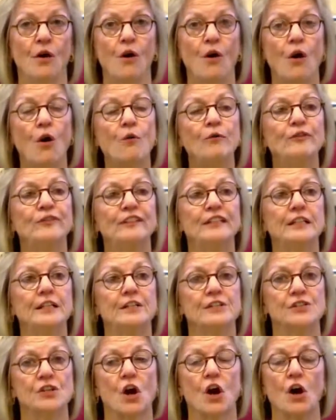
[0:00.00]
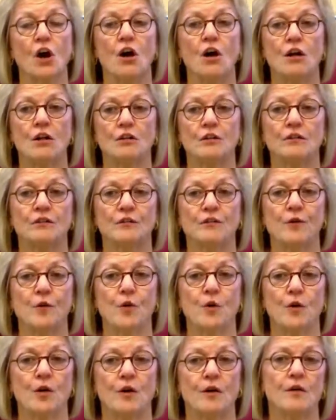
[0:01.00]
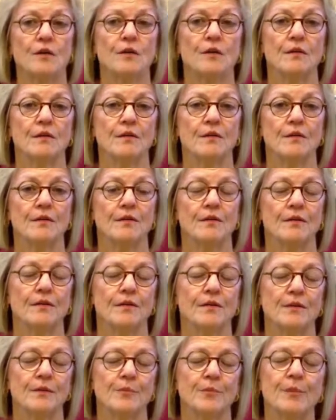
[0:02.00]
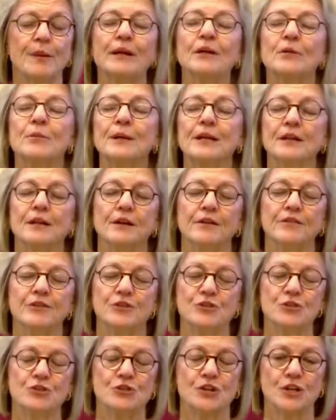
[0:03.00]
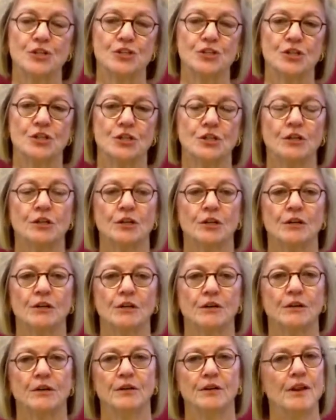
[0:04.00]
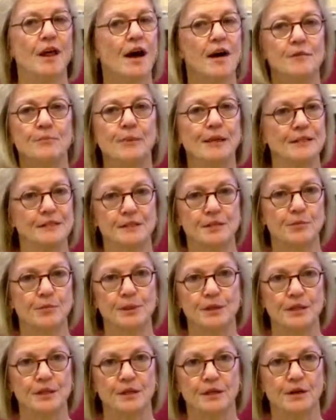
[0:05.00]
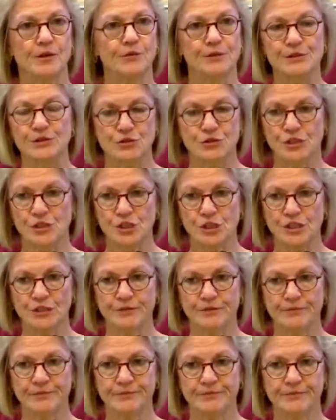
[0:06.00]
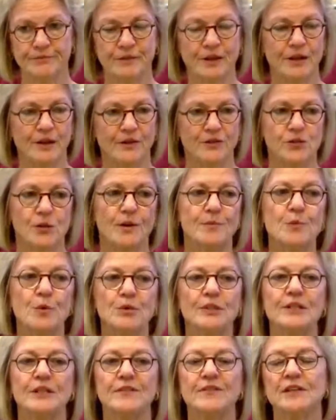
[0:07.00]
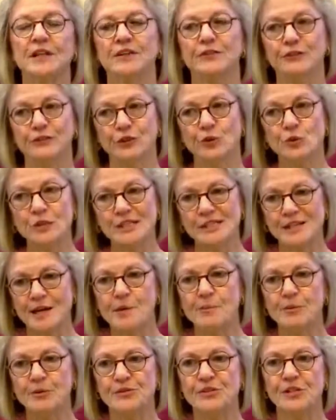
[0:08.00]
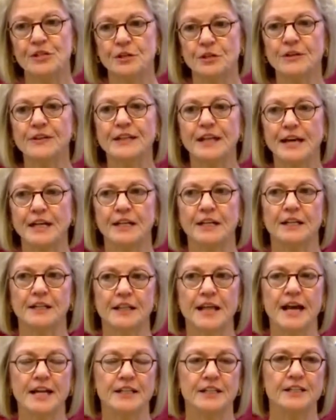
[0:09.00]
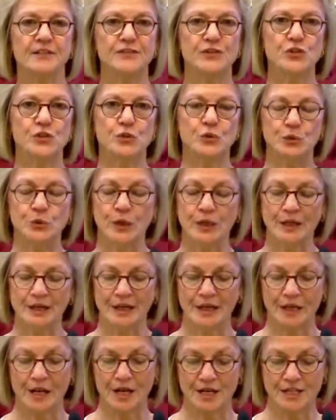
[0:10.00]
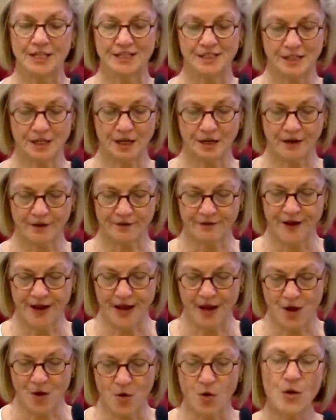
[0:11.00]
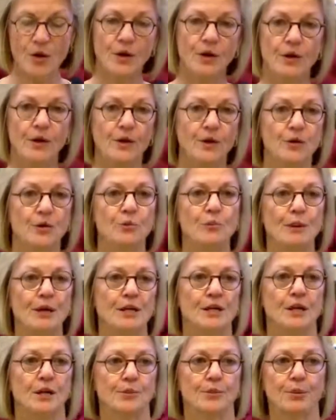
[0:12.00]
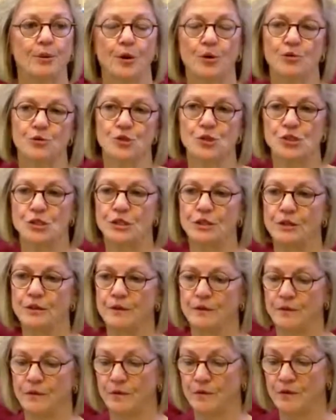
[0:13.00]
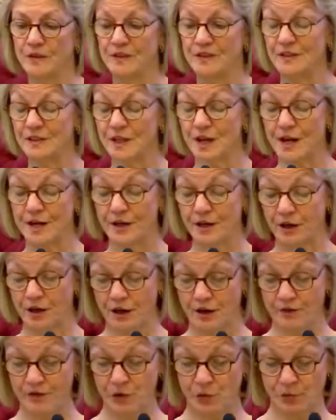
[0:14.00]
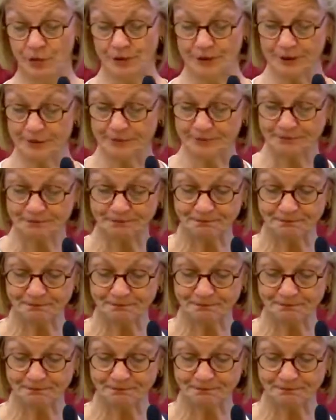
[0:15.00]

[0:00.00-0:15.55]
hopefully is all for the betterment of your structure not meant to be a restriction. So I'm only giving a few examples here, and that, and that gives you an idea of how you might approach the design of your building.